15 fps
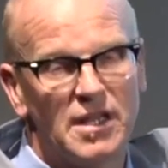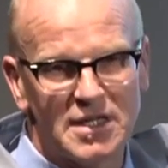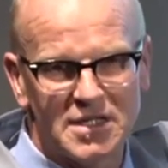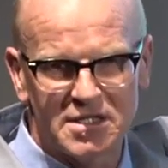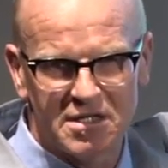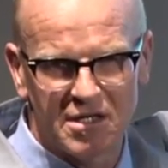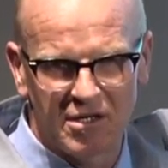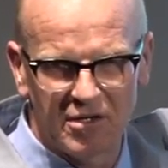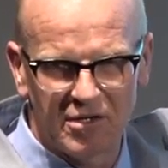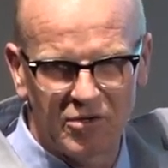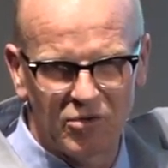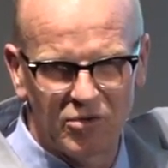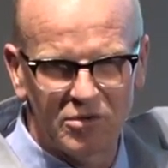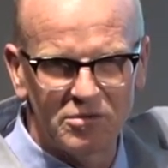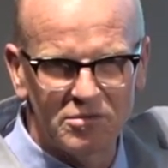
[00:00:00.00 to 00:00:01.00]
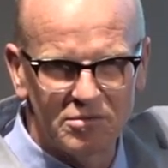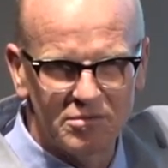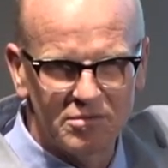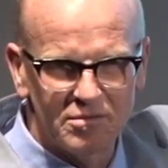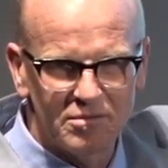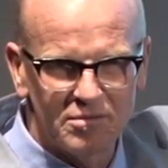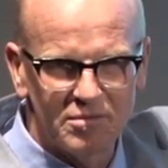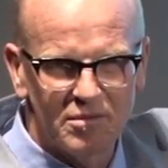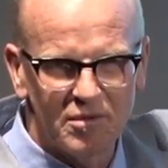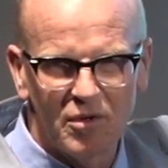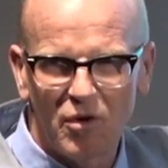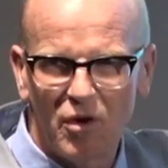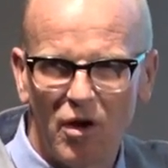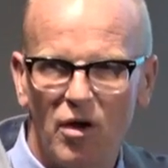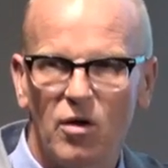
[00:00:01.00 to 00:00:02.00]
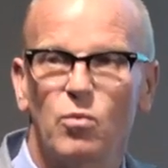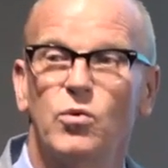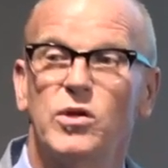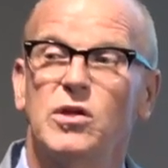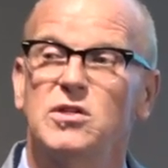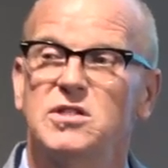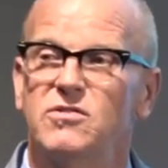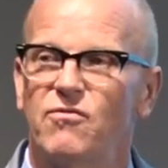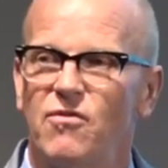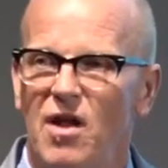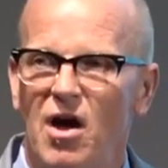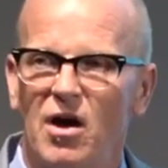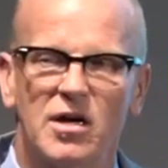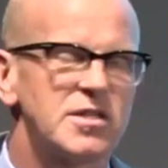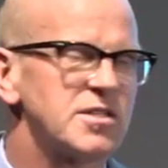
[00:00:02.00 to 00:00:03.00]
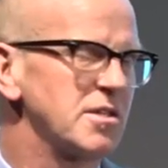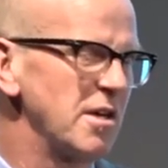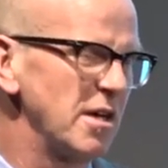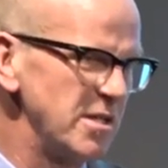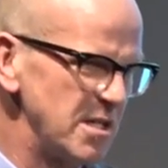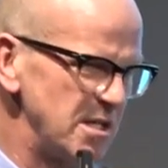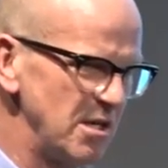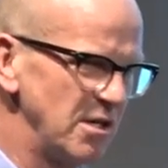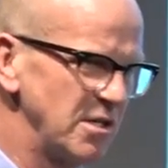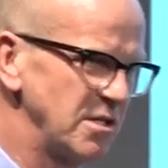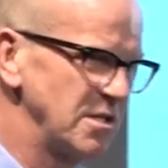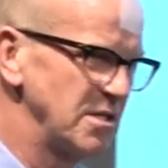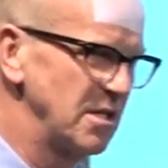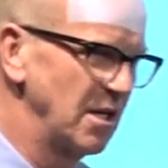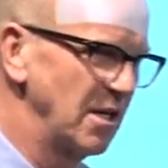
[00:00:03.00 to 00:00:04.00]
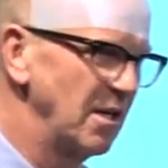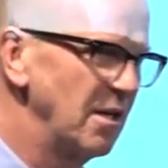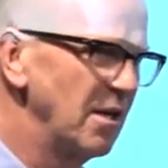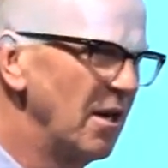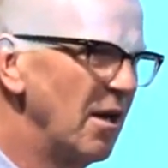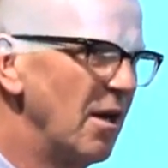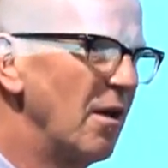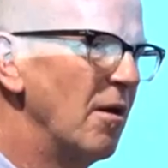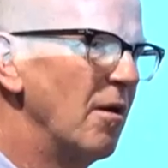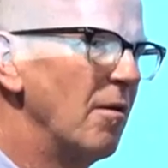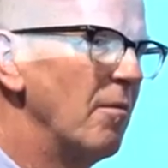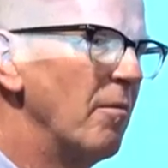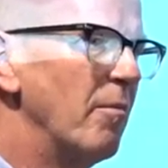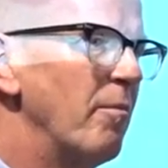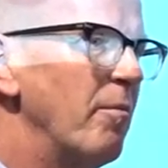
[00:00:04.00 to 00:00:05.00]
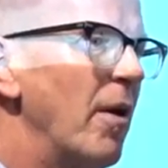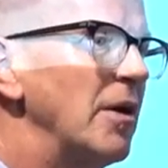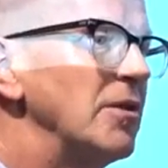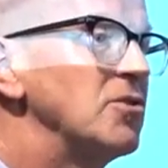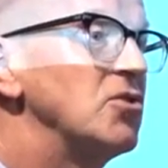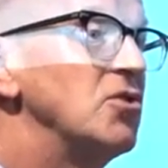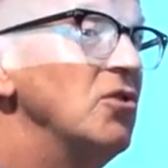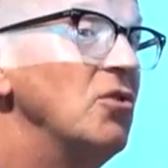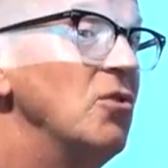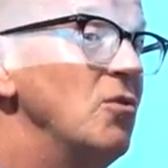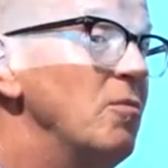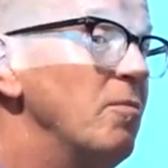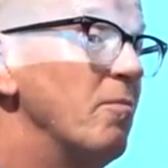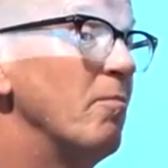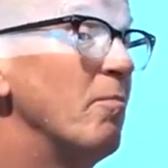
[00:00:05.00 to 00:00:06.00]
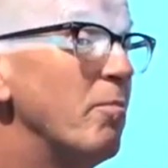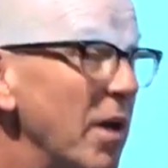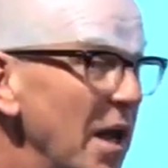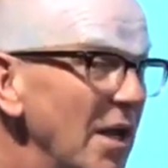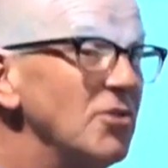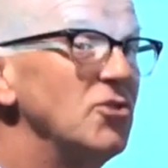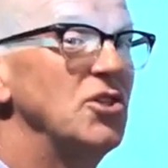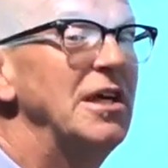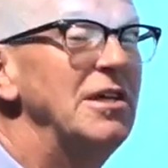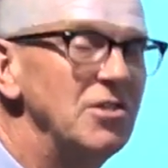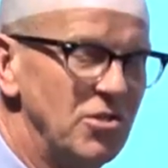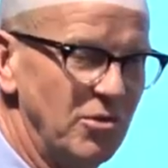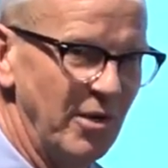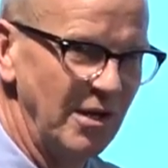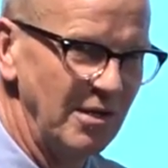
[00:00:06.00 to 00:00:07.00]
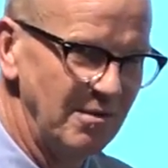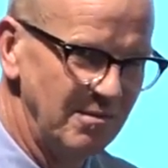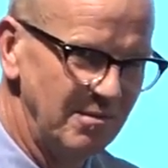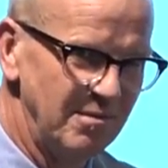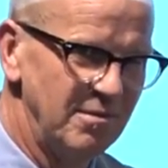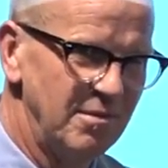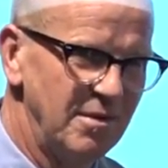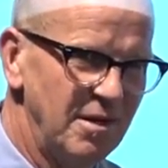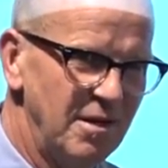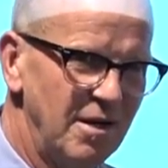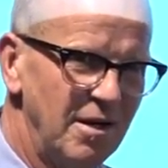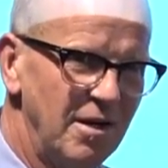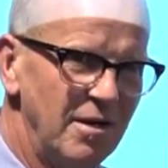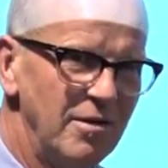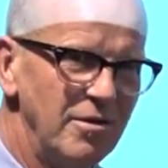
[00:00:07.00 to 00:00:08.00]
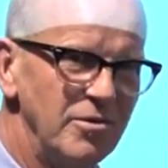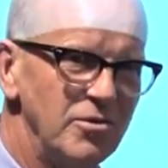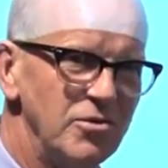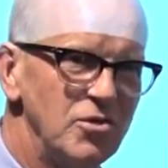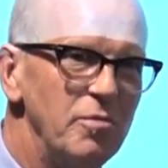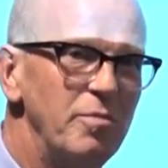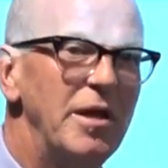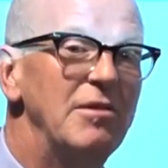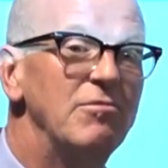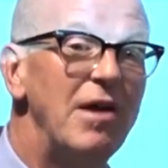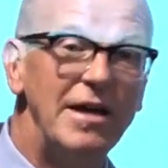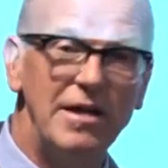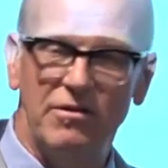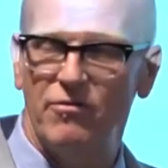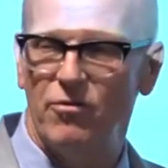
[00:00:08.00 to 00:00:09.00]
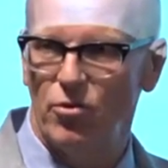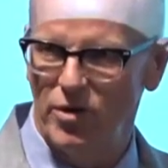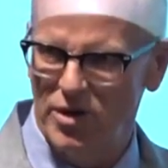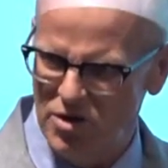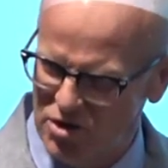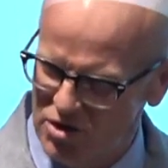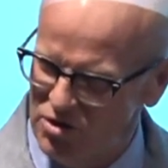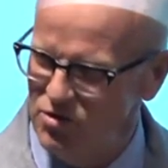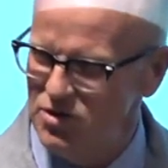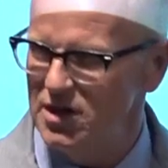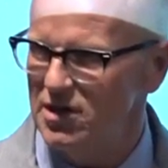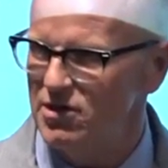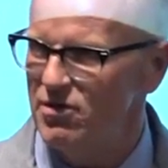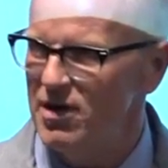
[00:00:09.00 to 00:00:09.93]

this circle with its flux and uncertainty, but to plunge into it, to be ready for it, to use it